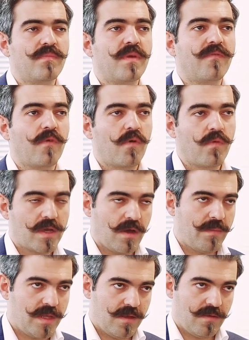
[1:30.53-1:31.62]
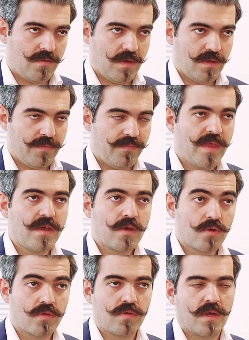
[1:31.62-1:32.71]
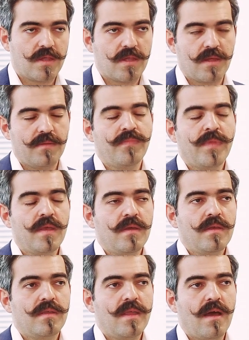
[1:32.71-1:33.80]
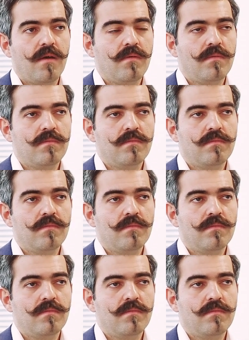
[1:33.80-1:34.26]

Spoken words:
before we're committing to it? Good question. Now,